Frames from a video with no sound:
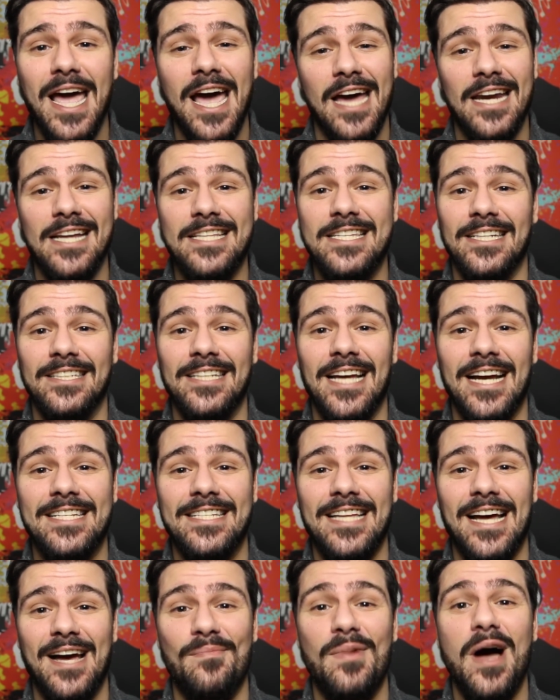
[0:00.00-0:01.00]
and until next
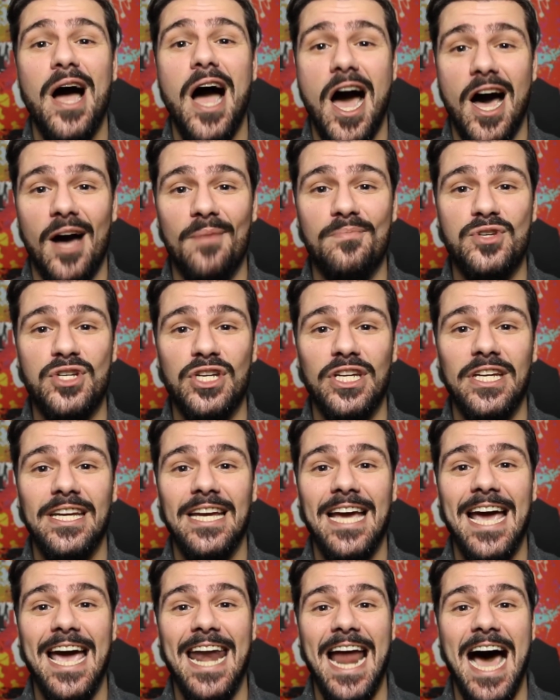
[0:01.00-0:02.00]
time I'm G,
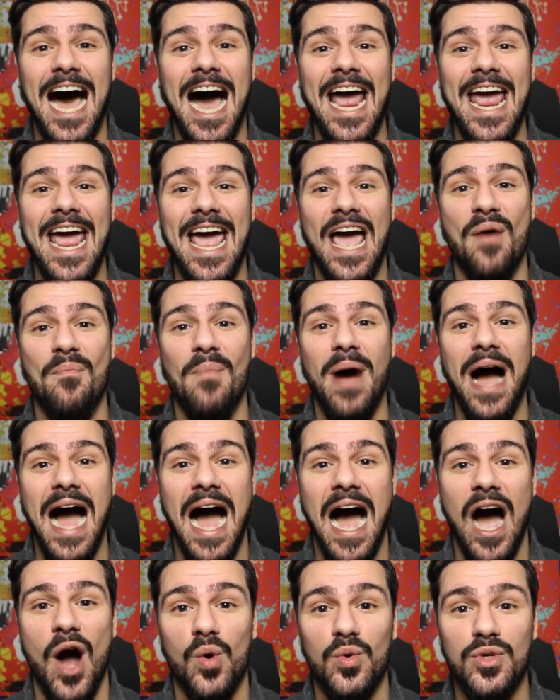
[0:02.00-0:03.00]
and I am
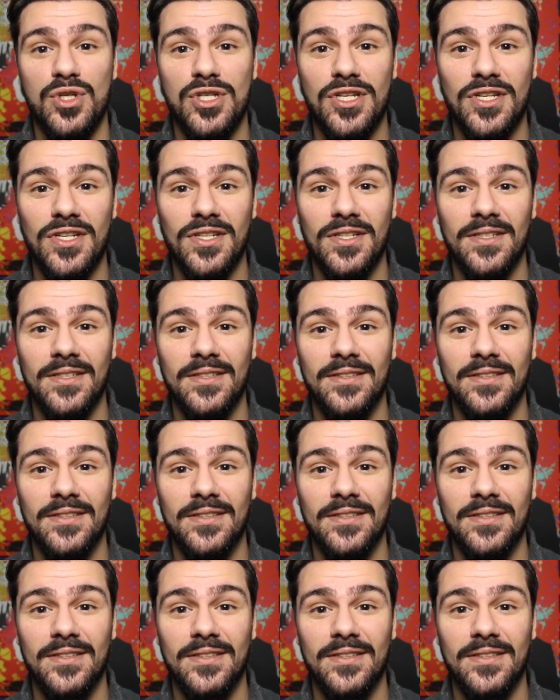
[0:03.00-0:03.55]
out.